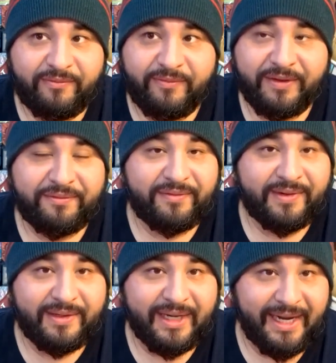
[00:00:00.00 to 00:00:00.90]

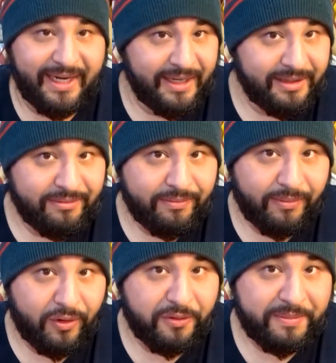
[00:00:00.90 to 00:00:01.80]
15
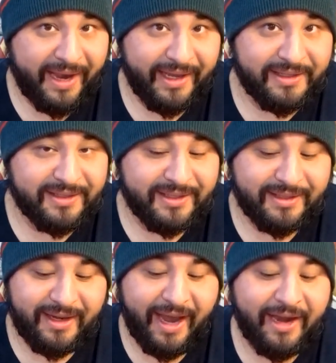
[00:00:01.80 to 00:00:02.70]
more
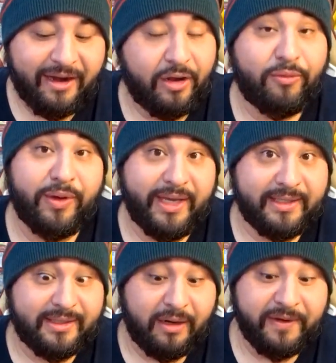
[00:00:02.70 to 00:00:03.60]
packets and a lot more
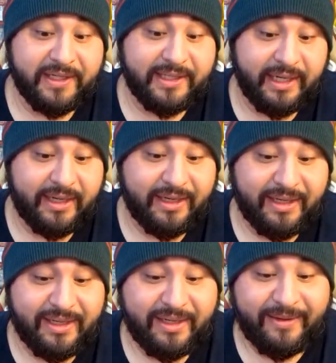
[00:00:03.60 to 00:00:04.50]
hits, obviously.
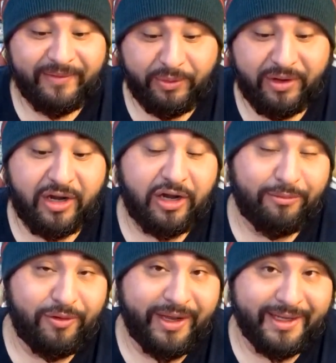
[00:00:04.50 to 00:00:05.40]
You would have got a lot
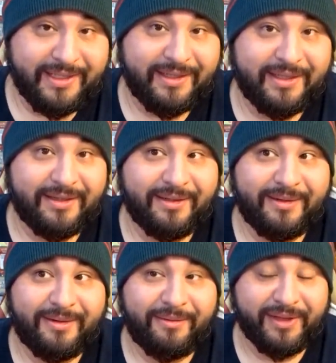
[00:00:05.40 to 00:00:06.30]
more hits
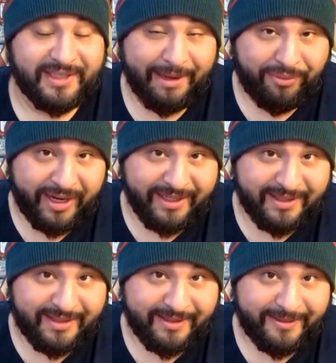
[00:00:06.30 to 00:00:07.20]
for the same
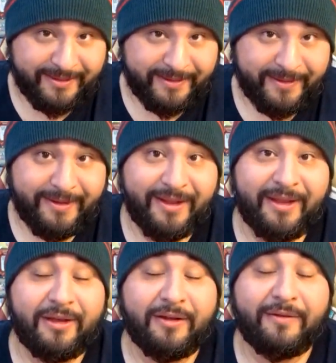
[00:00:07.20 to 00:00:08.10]
price.
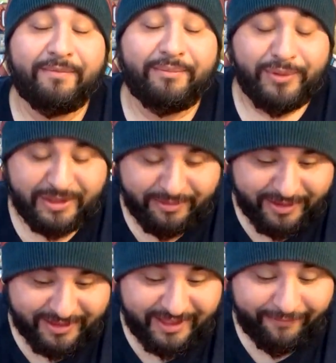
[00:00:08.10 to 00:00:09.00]
Booster
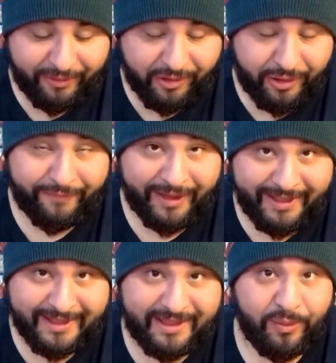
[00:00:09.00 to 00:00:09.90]
box. If you're going for
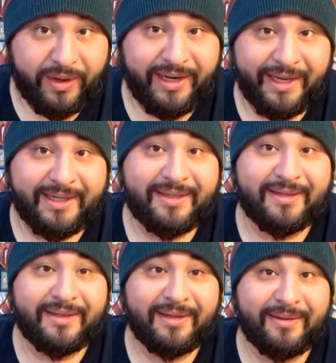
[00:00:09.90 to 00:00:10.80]
hits, you want hits,